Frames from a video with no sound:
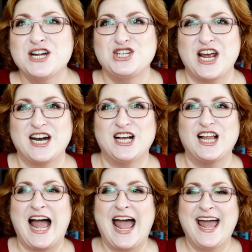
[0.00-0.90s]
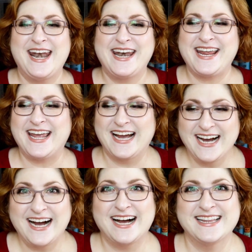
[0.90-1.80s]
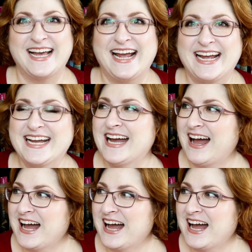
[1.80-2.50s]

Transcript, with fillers: channel. And yeah, like,